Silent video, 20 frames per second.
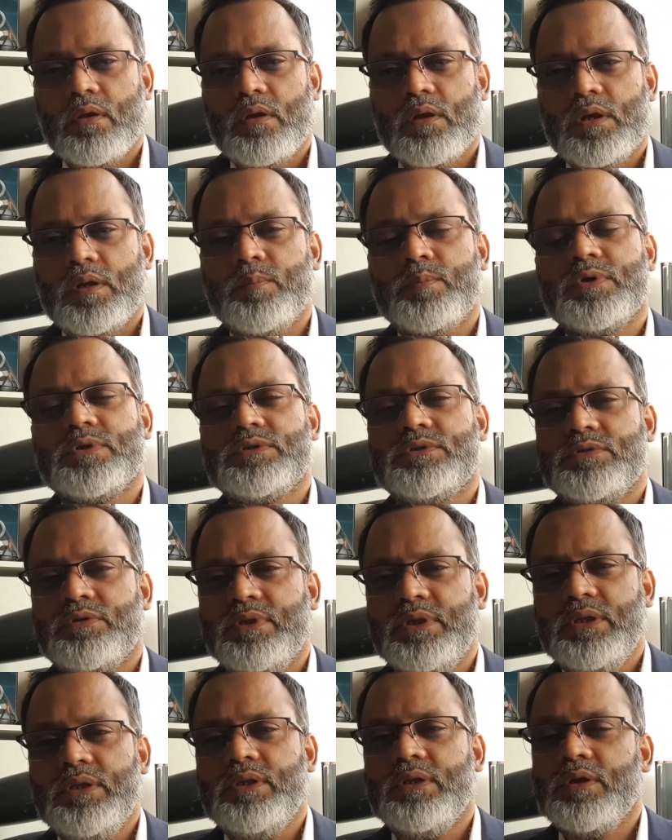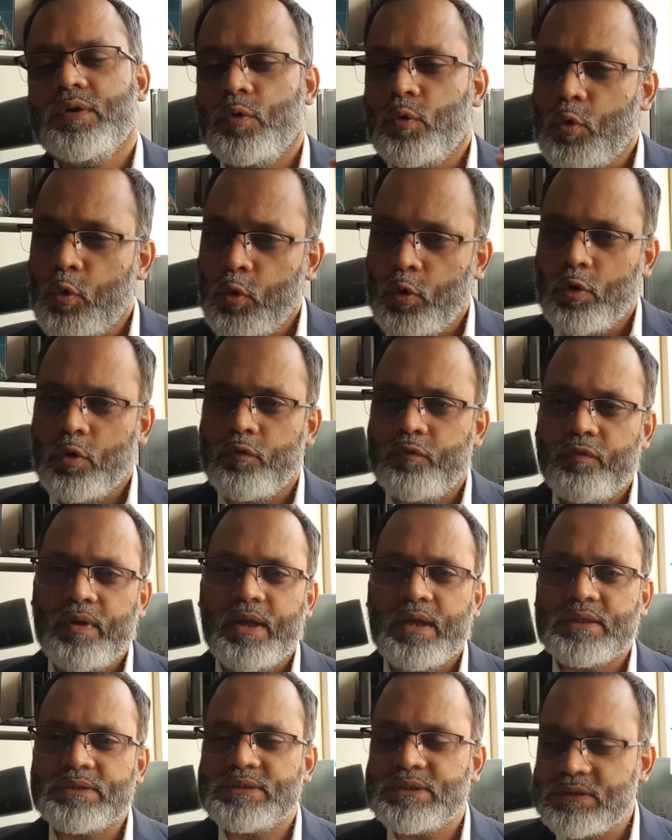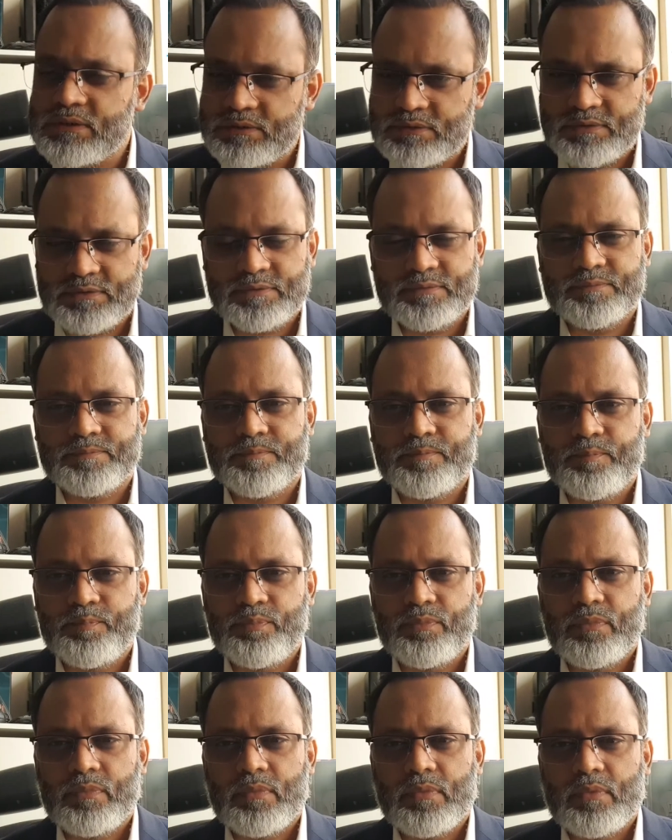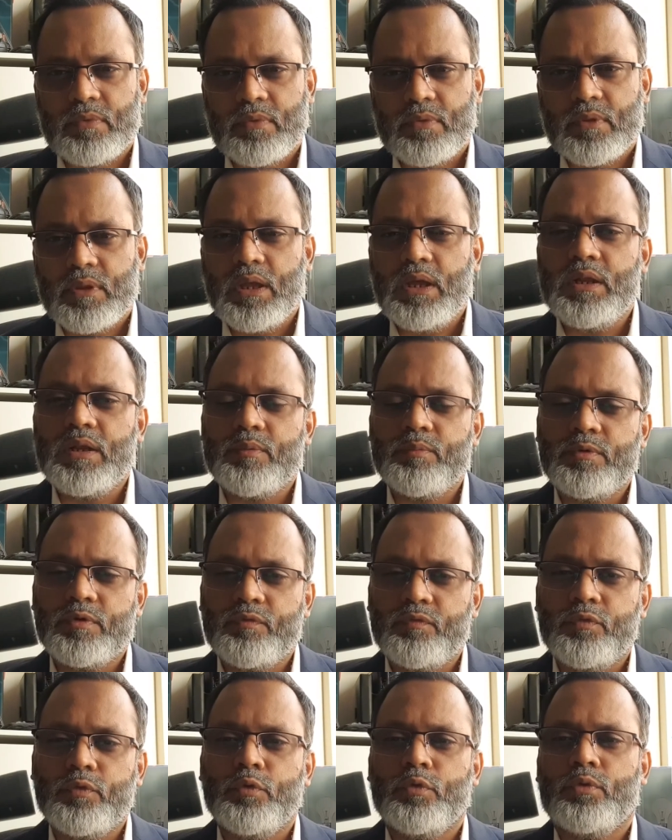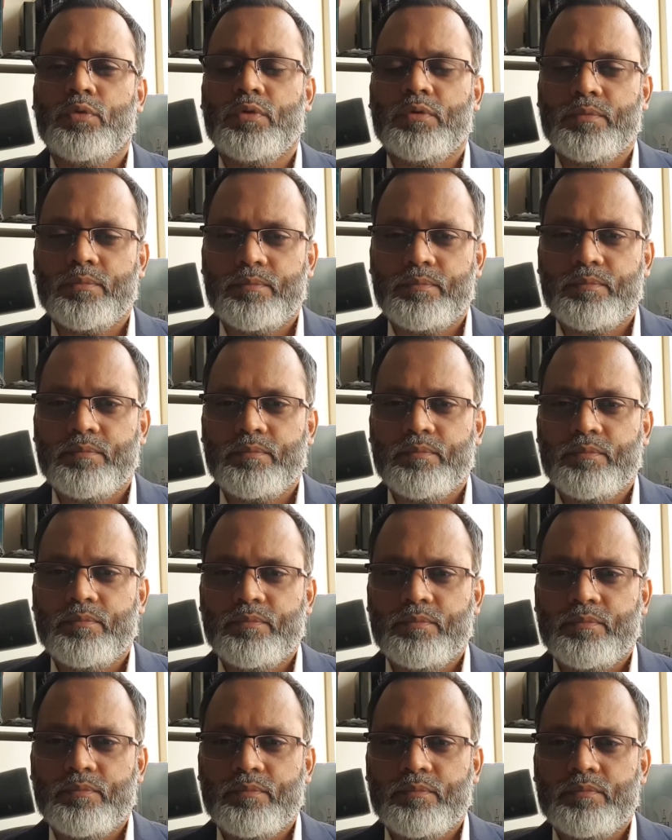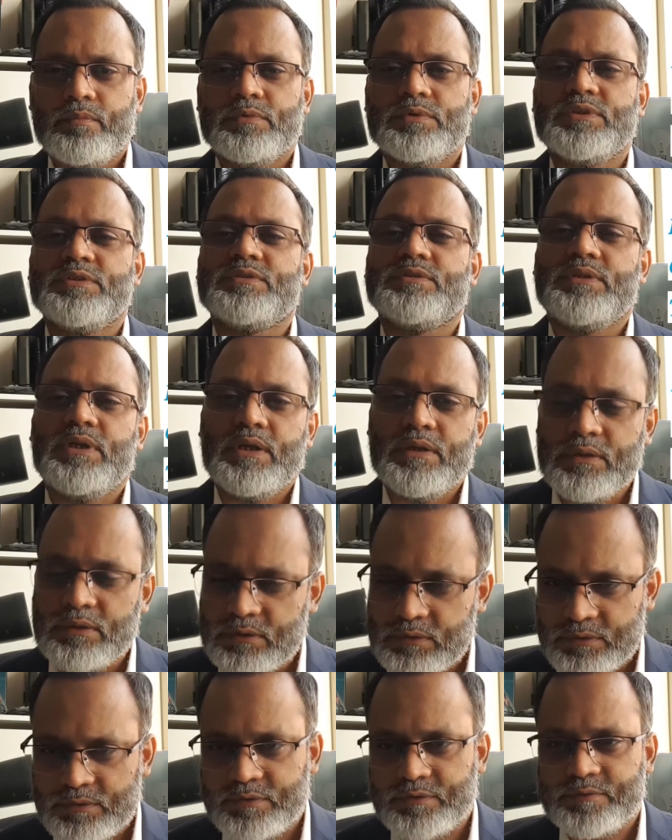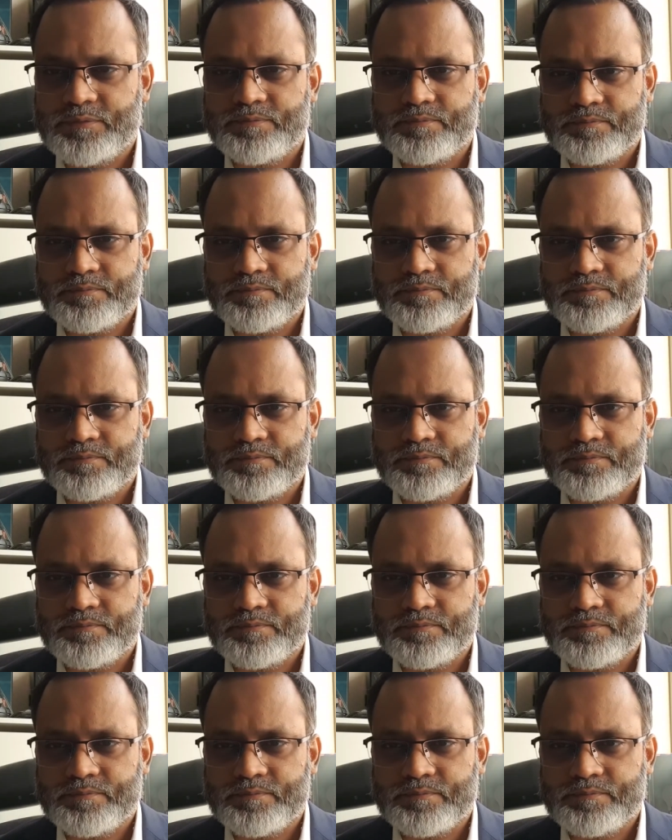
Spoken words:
number 3, code of ethics, and number 4, the standards.